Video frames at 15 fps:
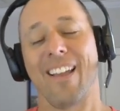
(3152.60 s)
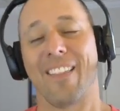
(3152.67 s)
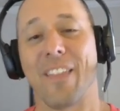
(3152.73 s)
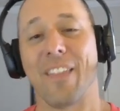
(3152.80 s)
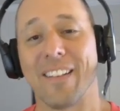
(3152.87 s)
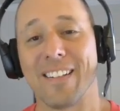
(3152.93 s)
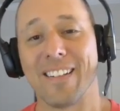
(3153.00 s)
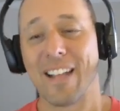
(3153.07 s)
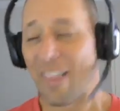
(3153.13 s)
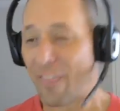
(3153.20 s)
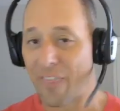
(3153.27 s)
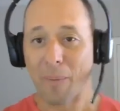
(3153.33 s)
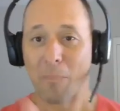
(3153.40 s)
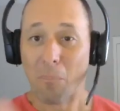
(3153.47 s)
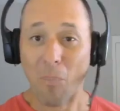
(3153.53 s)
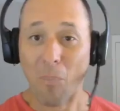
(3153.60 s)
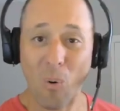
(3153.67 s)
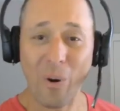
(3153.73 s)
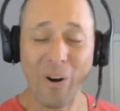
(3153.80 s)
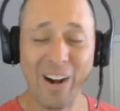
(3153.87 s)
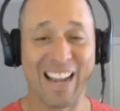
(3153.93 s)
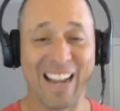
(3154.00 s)
The
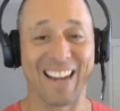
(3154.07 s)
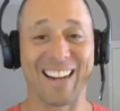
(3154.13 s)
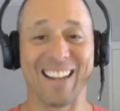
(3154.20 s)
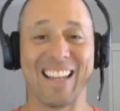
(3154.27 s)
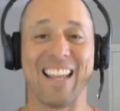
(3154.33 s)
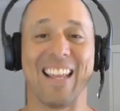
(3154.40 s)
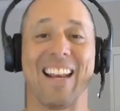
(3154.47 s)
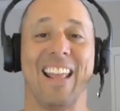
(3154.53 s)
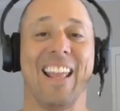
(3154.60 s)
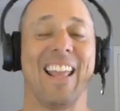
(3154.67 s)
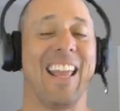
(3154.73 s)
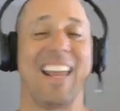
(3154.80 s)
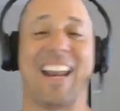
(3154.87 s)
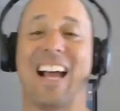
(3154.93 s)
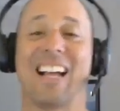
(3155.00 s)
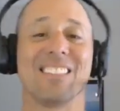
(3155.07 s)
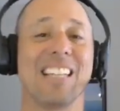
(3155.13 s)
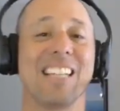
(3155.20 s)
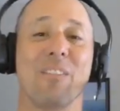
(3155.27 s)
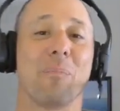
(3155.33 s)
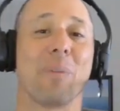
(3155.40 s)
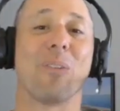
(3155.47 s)
morning, it
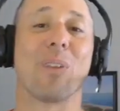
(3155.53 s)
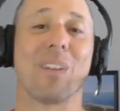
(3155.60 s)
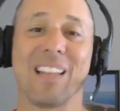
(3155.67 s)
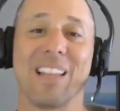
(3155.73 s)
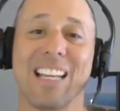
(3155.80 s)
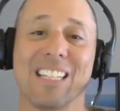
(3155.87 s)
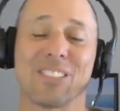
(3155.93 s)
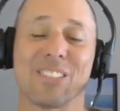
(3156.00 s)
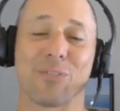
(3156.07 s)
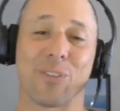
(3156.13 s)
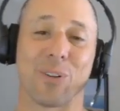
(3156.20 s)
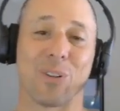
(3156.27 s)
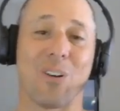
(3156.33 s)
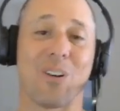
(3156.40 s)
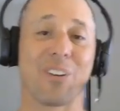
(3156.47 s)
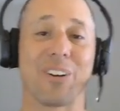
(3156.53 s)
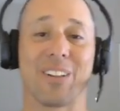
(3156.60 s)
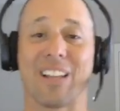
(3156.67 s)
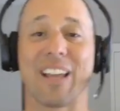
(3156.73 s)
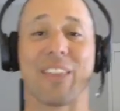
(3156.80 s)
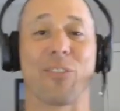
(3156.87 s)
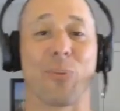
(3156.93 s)
hasn't even been released for longer
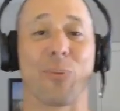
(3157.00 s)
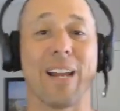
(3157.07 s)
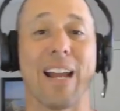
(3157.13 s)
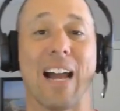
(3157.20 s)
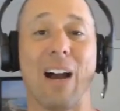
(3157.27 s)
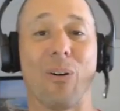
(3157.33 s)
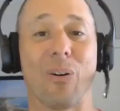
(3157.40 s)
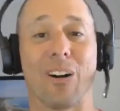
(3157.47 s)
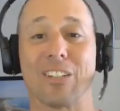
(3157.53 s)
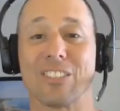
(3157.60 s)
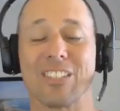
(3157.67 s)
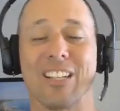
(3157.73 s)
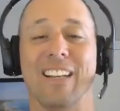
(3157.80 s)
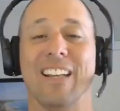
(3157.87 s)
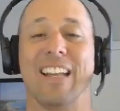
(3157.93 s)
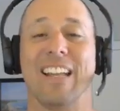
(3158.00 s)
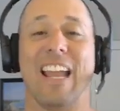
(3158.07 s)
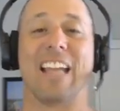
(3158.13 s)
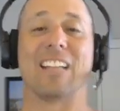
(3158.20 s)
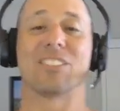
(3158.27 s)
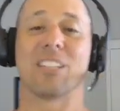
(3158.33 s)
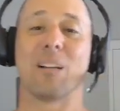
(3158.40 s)
than like 3 hours.
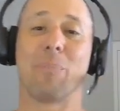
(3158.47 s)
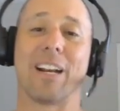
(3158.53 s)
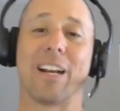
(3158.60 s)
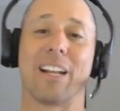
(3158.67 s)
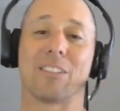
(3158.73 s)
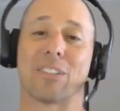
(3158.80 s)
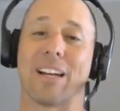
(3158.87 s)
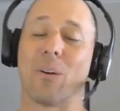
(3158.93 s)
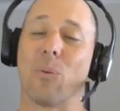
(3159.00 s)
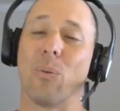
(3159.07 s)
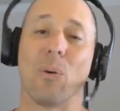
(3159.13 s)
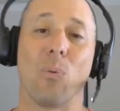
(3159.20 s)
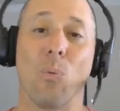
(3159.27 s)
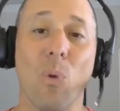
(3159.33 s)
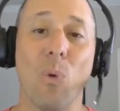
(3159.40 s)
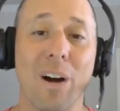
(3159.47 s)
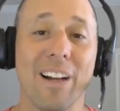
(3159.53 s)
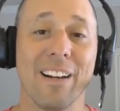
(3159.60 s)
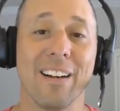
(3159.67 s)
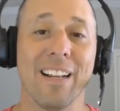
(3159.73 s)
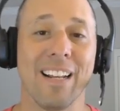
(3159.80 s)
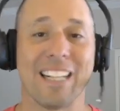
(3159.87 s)
And somebody is like, well,
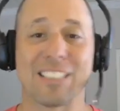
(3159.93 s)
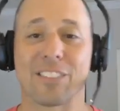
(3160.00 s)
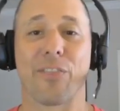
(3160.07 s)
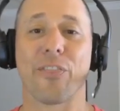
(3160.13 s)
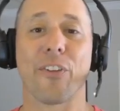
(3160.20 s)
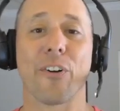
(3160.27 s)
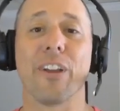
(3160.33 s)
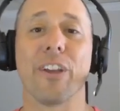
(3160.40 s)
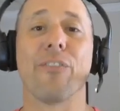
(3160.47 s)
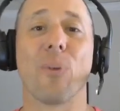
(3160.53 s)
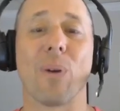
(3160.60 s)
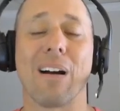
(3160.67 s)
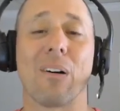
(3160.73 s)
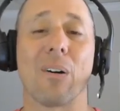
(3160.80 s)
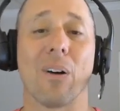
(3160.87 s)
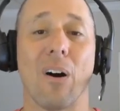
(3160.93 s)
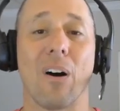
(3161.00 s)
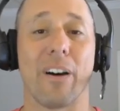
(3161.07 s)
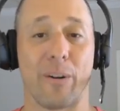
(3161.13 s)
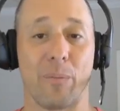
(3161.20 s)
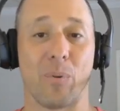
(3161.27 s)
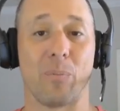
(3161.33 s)
one, it's a 34-hour
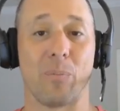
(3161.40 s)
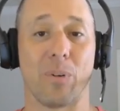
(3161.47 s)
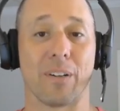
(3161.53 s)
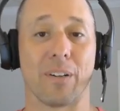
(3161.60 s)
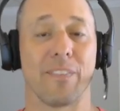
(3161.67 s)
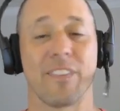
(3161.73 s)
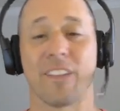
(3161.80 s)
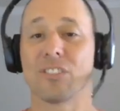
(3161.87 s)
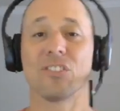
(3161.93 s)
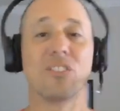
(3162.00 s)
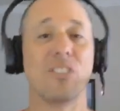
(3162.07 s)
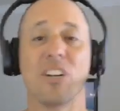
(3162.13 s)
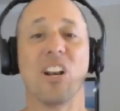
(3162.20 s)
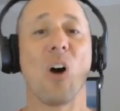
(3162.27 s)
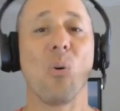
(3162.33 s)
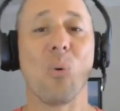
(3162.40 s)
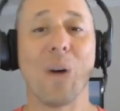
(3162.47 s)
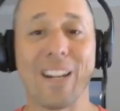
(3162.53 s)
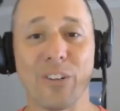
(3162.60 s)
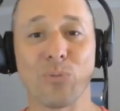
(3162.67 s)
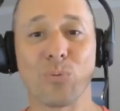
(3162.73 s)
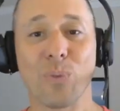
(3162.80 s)
Audible book. There's no
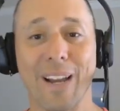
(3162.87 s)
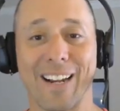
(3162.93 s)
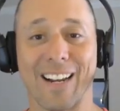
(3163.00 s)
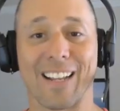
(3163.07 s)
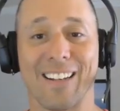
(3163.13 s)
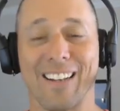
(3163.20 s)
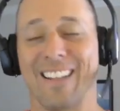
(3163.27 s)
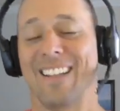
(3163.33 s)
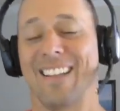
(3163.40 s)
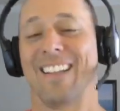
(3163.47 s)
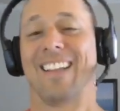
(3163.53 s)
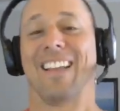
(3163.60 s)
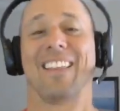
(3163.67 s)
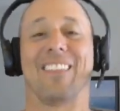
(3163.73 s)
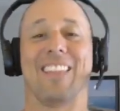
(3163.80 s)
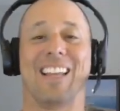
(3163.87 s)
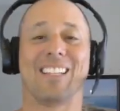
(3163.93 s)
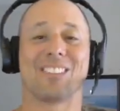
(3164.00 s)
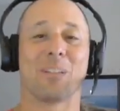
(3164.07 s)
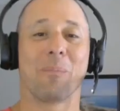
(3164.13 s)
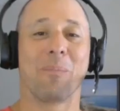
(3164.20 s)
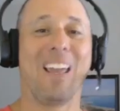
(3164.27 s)
way you read it.
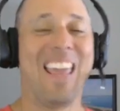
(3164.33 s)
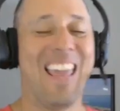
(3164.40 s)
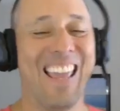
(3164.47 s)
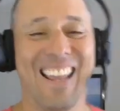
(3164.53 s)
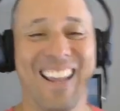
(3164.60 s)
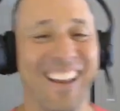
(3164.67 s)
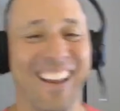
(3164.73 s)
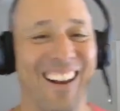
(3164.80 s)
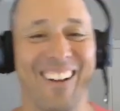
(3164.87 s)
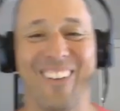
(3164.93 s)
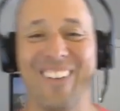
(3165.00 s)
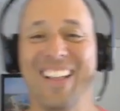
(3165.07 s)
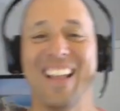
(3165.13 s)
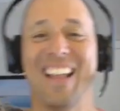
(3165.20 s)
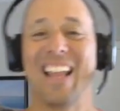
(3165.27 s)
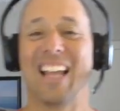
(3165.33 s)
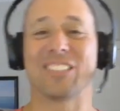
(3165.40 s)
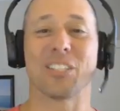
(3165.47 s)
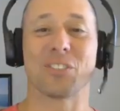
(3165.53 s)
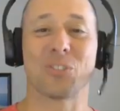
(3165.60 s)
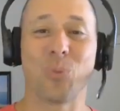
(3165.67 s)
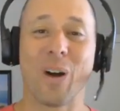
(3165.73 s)
It's a, you know,
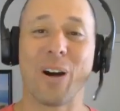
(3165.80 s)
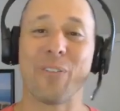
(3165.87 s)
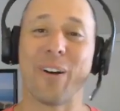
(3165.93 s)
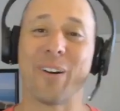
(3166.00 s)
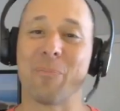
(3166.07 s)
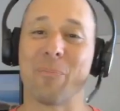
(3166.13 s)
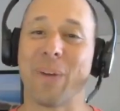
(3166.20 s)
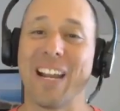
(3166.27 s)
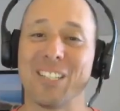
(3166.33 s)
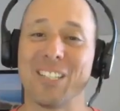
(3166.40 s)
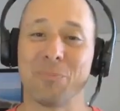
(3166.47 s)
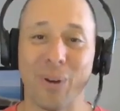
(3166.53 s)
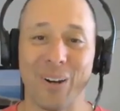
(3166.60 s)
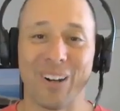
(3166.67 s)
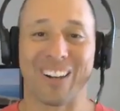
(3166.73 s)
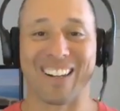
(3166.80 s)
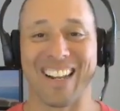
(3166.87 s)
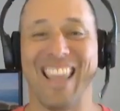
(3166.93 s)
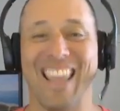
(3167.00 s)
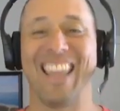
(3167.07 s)
it's a 1,200 page book.